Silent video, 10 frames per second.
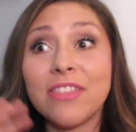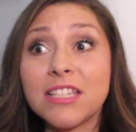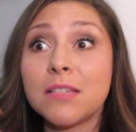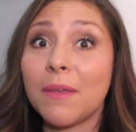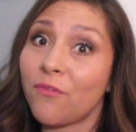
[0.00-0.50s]

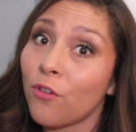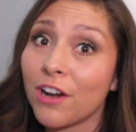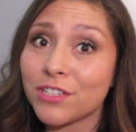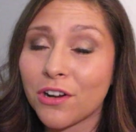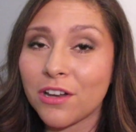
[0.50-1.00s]
This is before
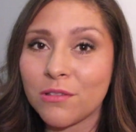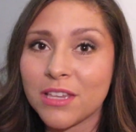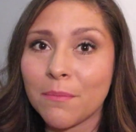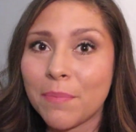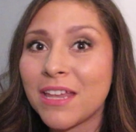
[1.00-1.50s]
I started
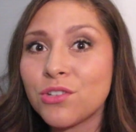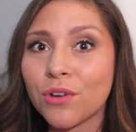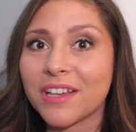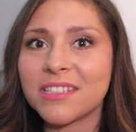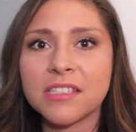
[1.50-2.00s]
using
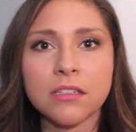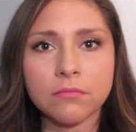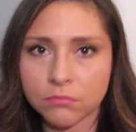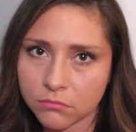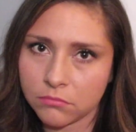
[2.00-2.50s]
Pinterest.
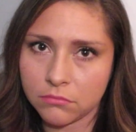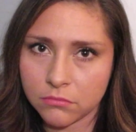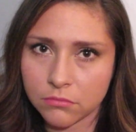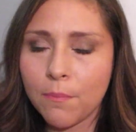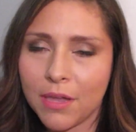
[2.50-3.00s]

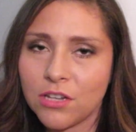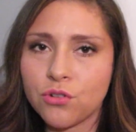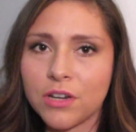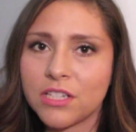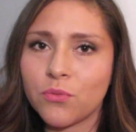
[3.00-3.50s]

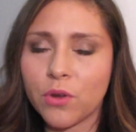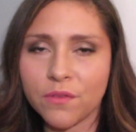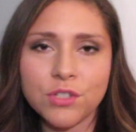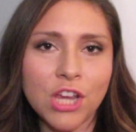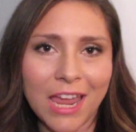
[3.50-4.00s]
Pinterest would
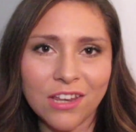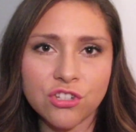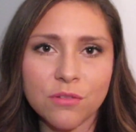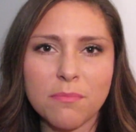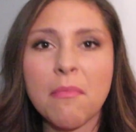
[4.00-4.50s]
have
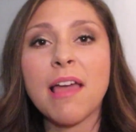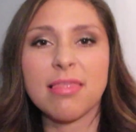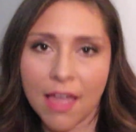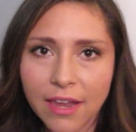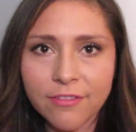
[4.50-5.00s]
changed my
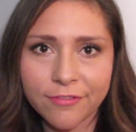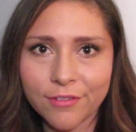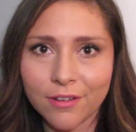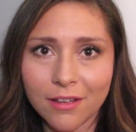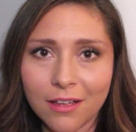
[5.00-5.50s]
life.
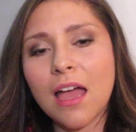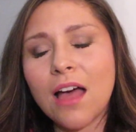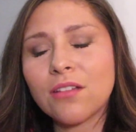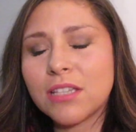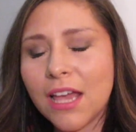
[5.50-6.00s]

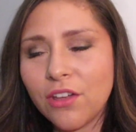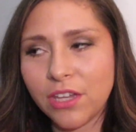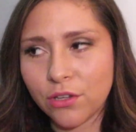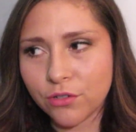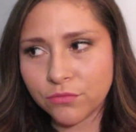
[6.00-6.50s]
I'll tell
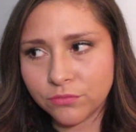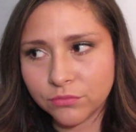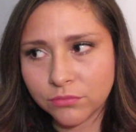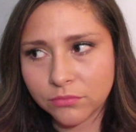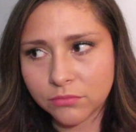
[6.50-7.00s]
you,
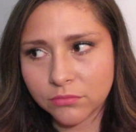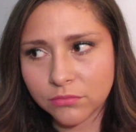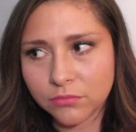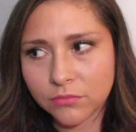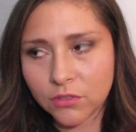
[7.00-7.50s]

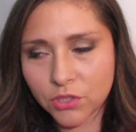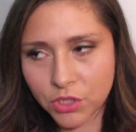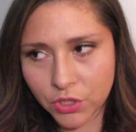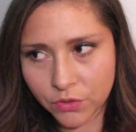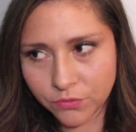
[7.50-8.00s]

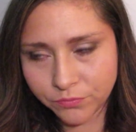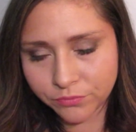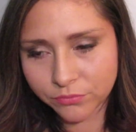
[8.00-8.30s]
too,